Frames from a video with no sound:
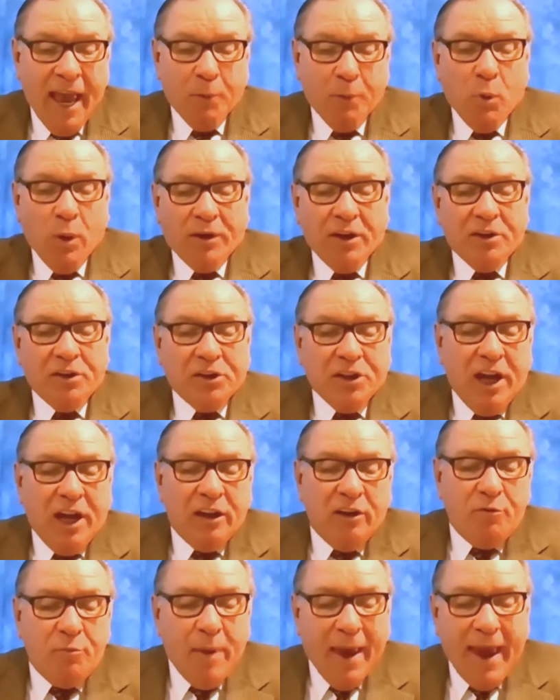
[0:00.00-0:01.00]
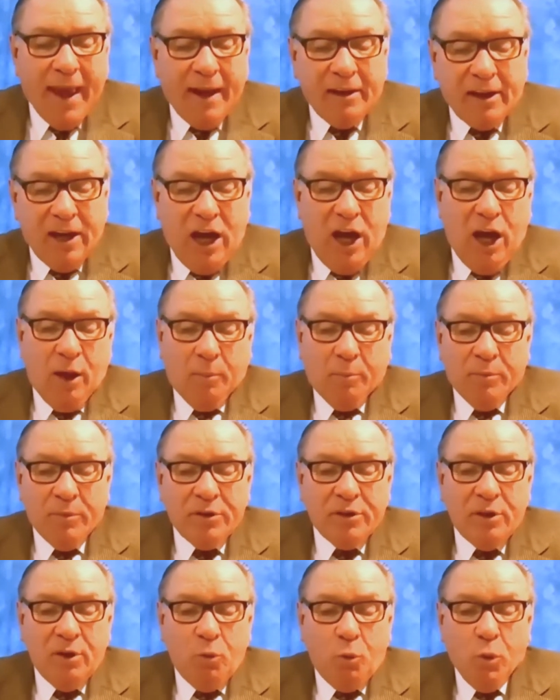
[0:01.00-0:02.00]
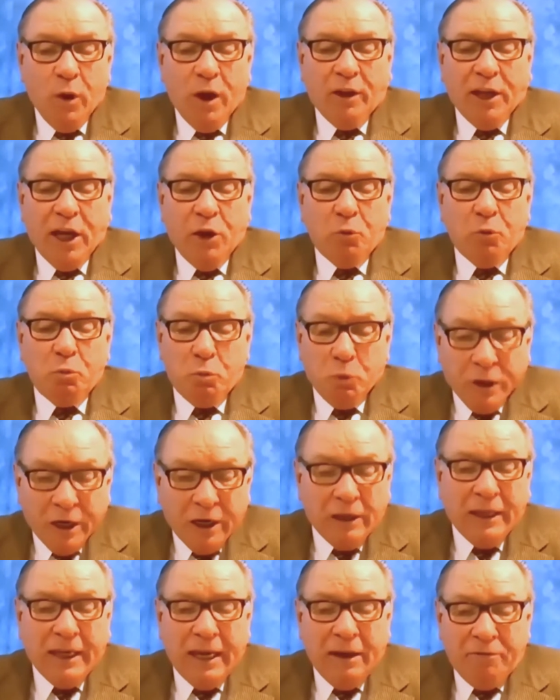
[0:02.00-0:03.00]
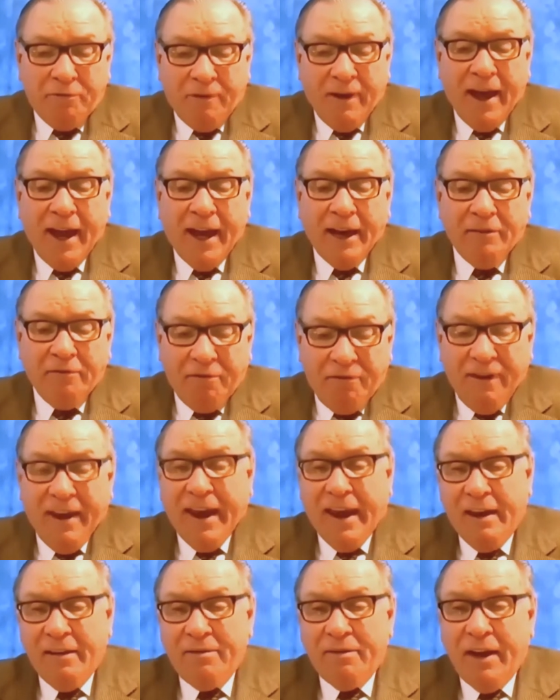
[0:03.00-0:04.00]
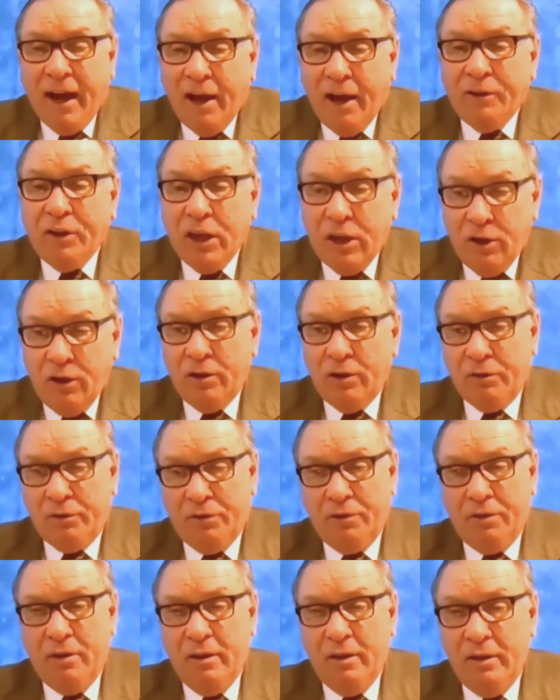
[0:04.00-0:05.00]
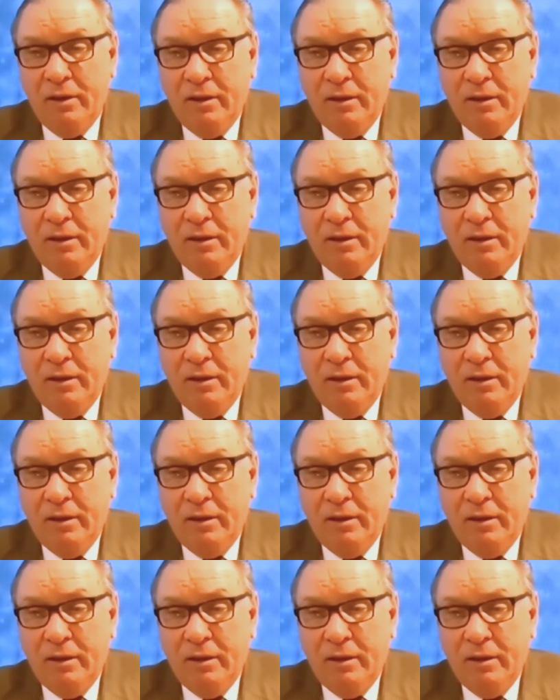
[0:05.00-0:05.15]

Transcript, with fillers: And when the Son of Man comes, will he really find faith on the earth?